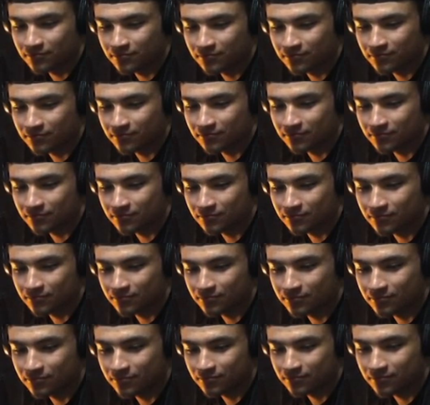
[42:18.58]

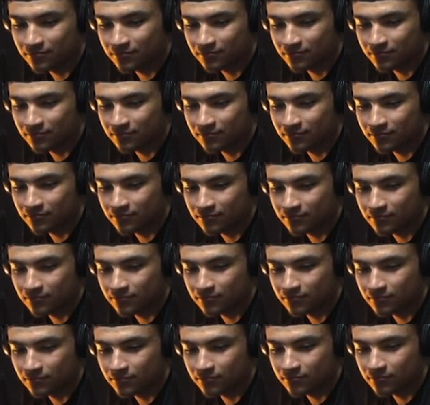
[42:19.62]

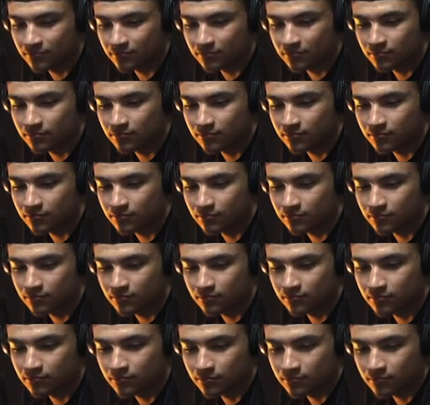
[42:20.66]

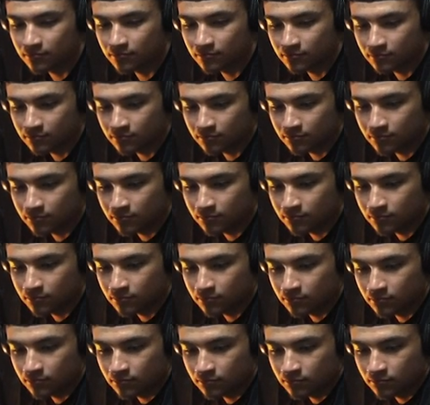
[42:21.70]

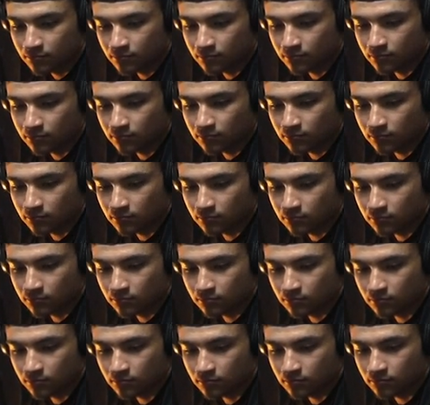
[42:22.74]

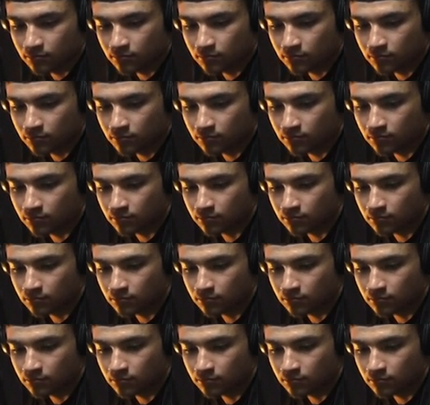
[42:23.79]
This person isn't speaking.